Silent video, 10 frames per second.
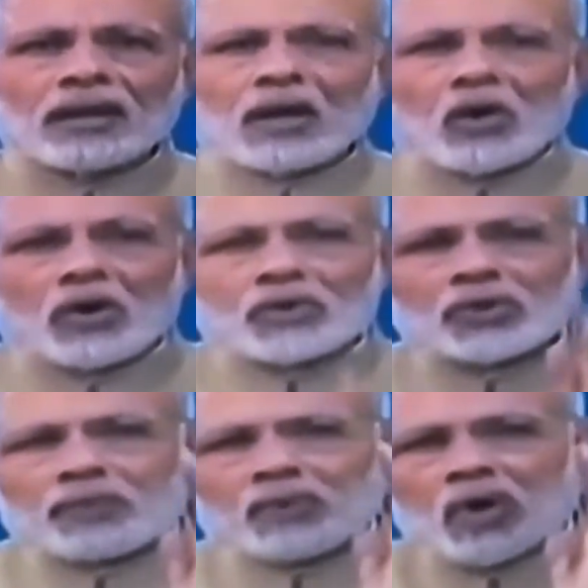Crores
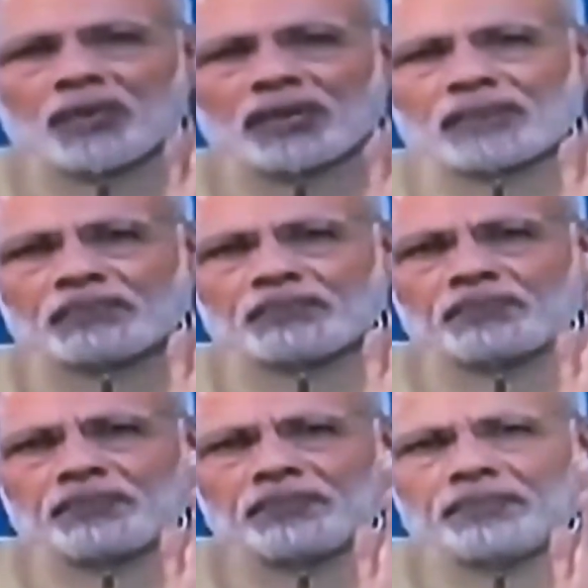of common
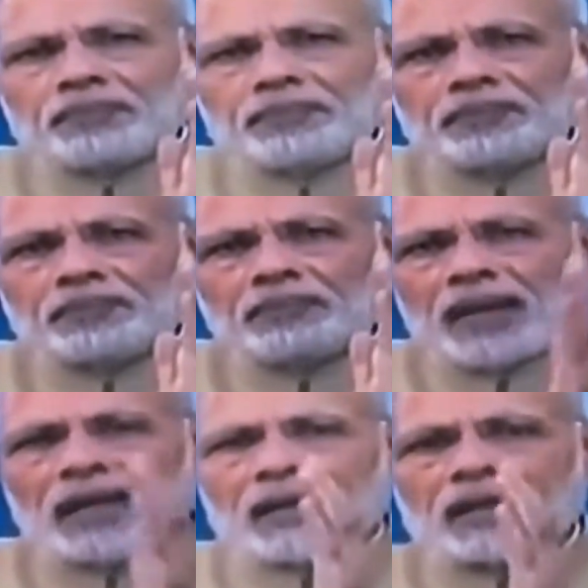
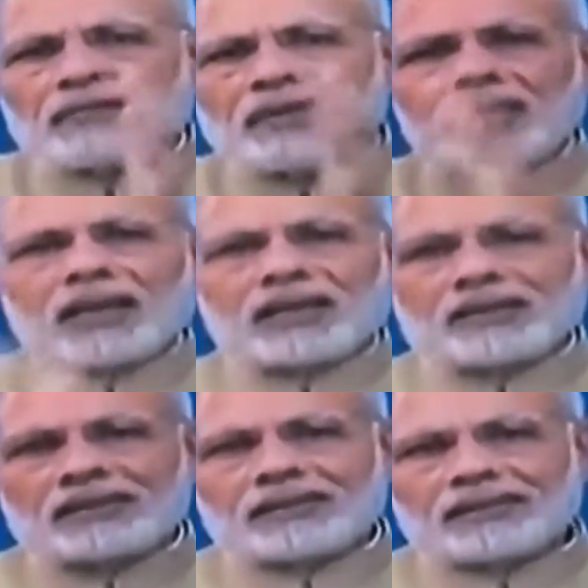men and
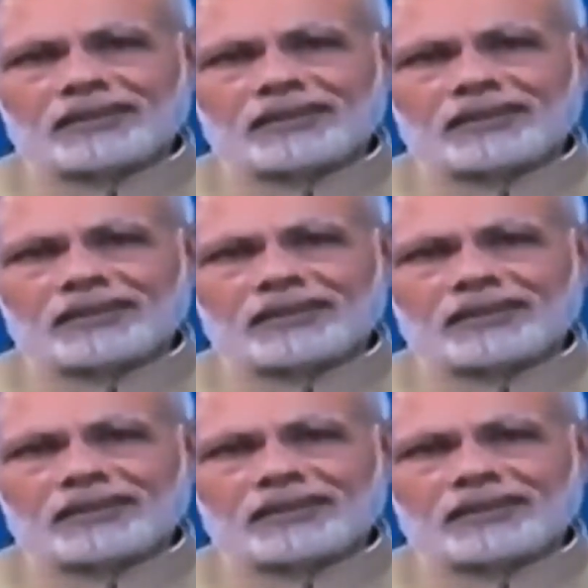women